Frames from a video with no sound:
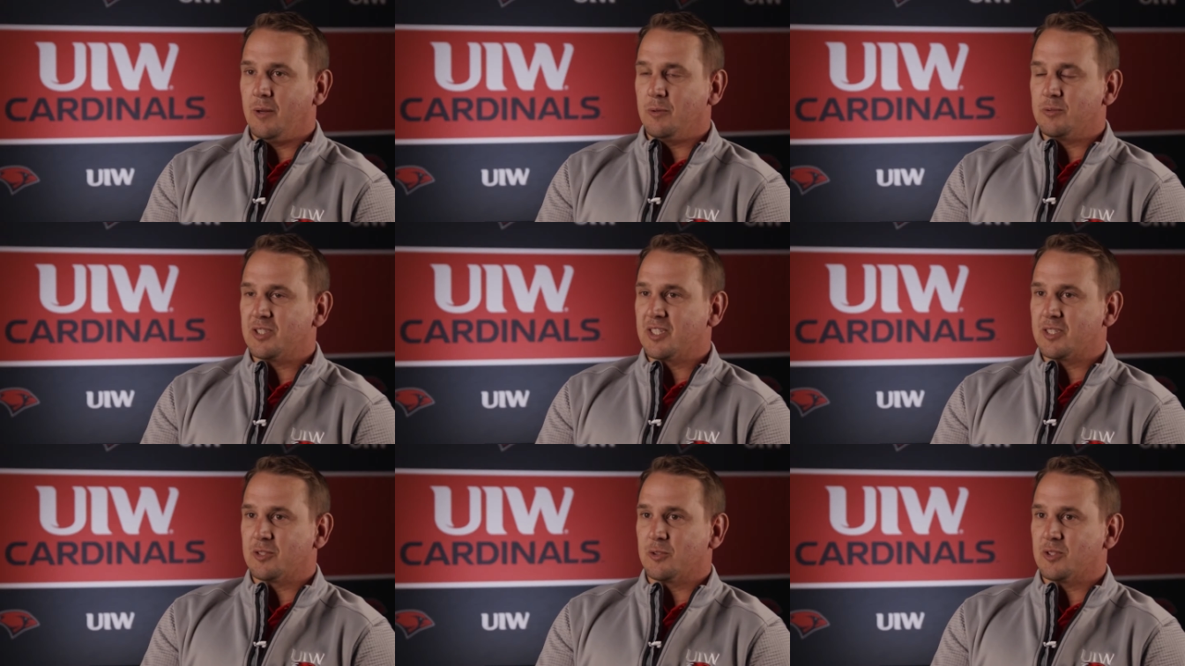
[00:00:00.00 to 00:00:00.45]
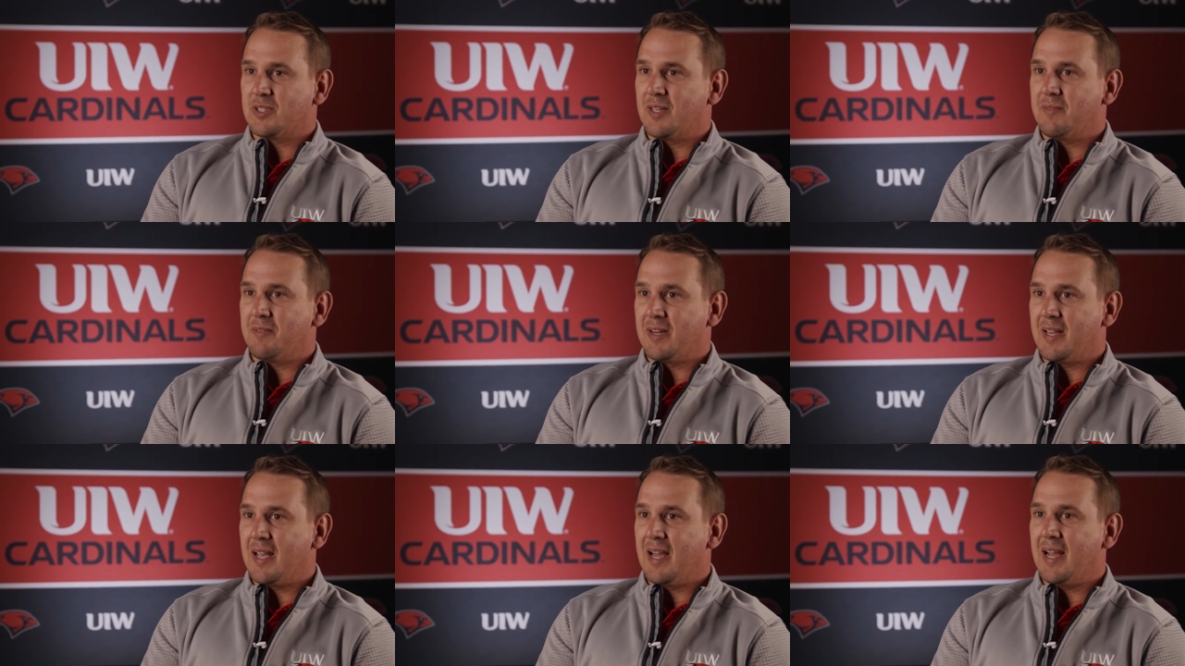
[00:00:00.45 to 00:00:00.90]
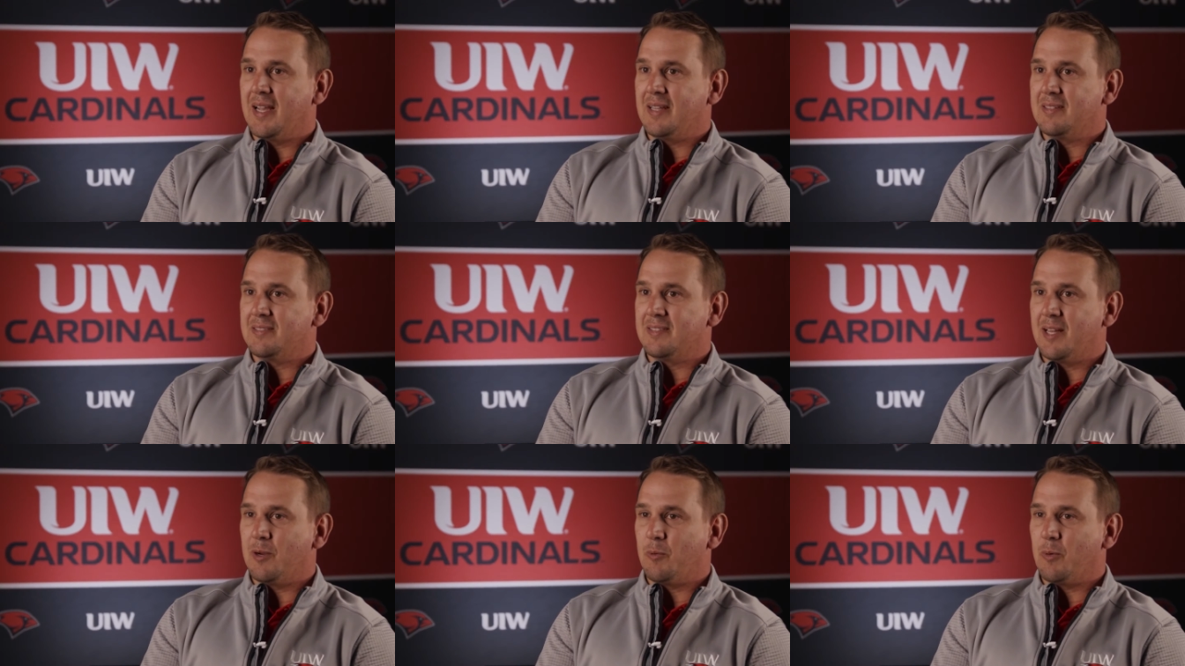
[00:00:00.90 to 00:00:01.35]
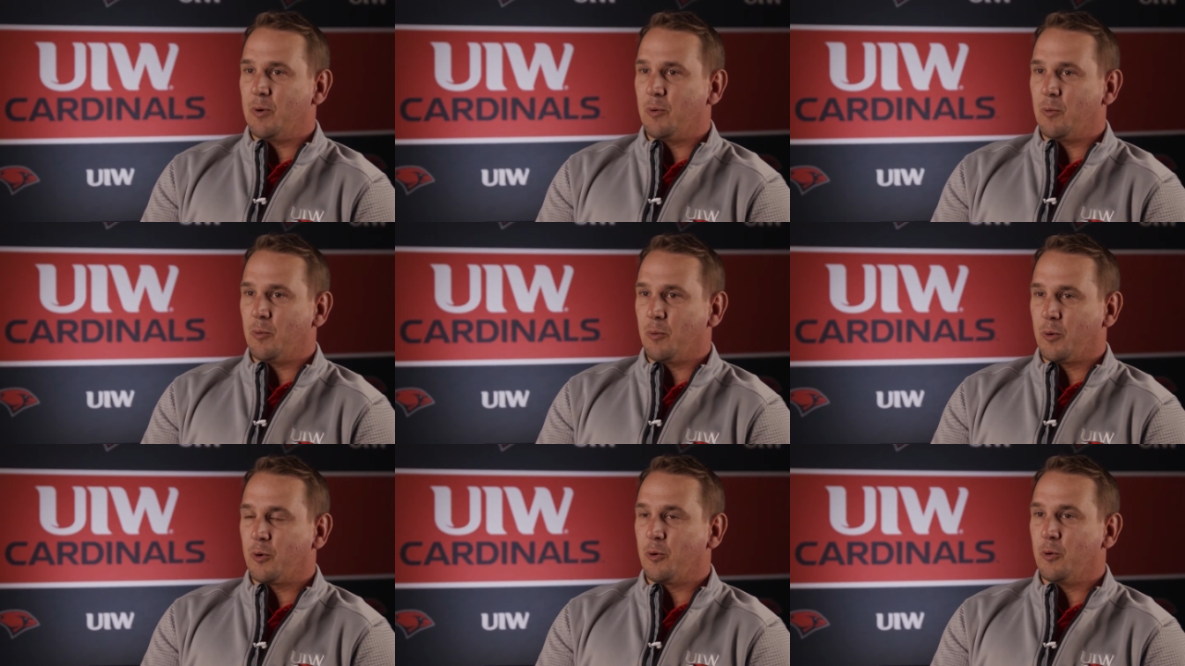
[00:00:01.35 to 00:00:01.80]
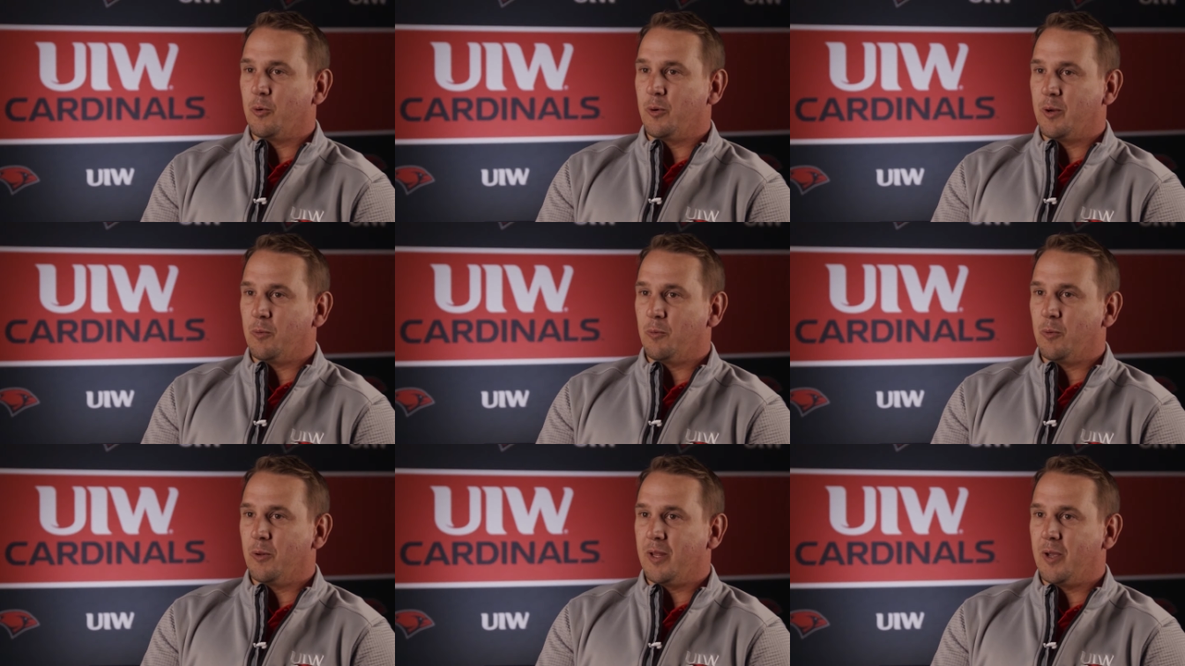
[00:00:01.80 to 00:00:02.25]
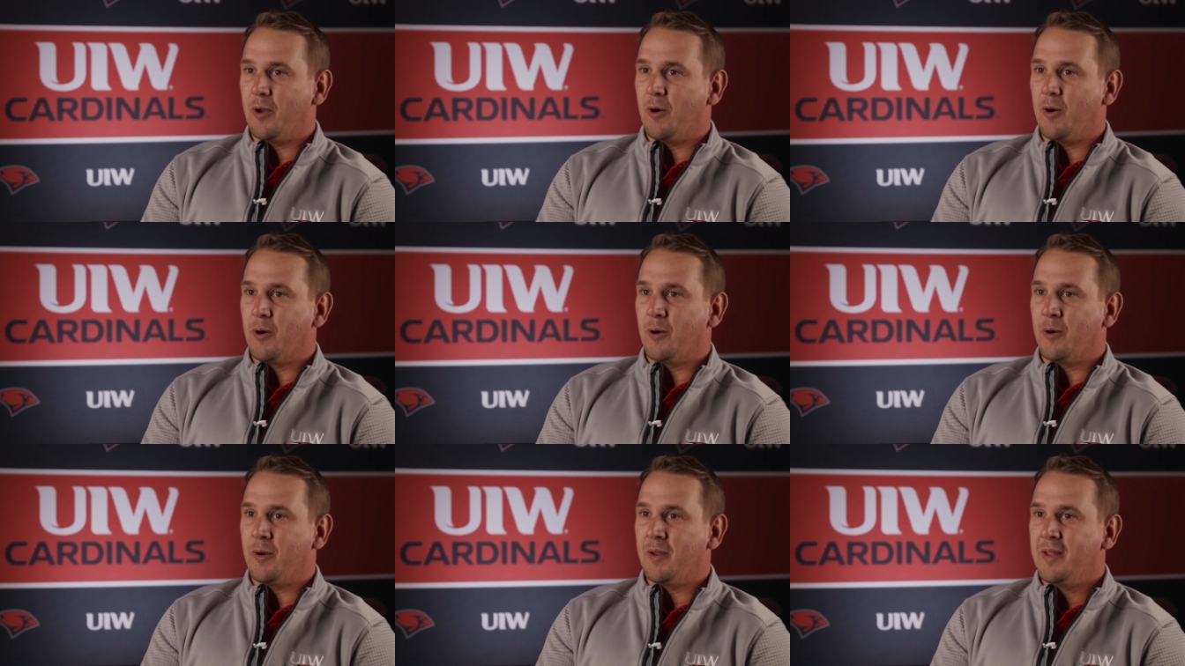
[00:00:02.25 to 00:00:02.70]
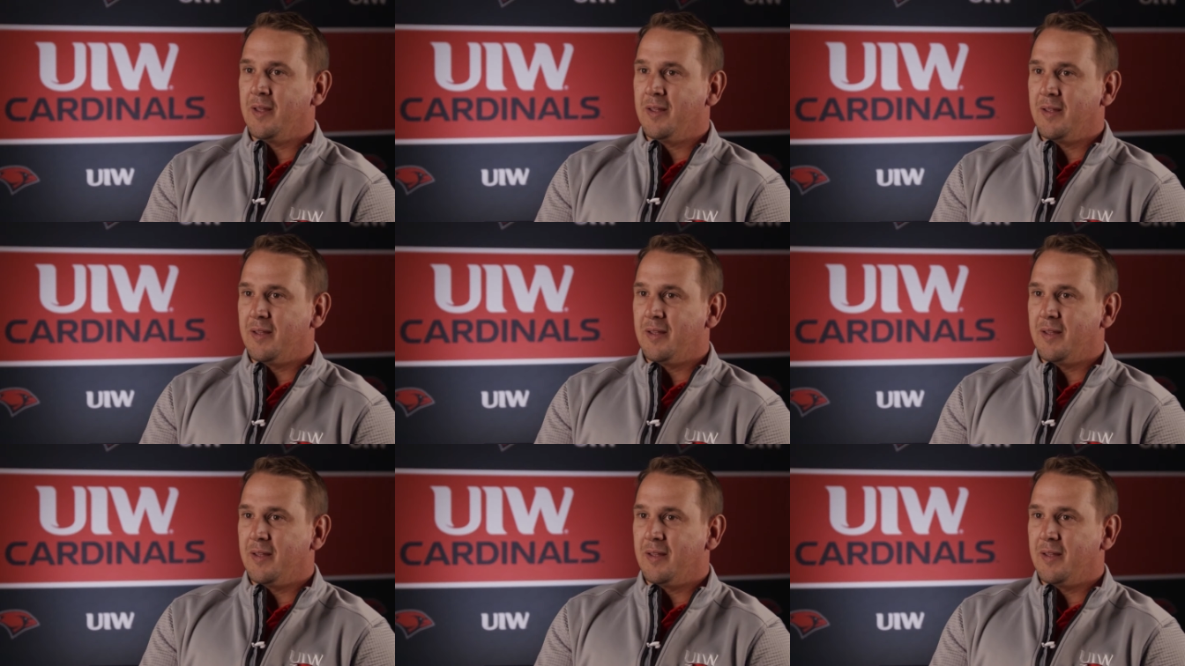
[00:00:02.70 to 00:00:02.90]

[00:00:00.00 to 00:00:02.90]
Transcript: you know, six or seven guys that we were recruiting really hard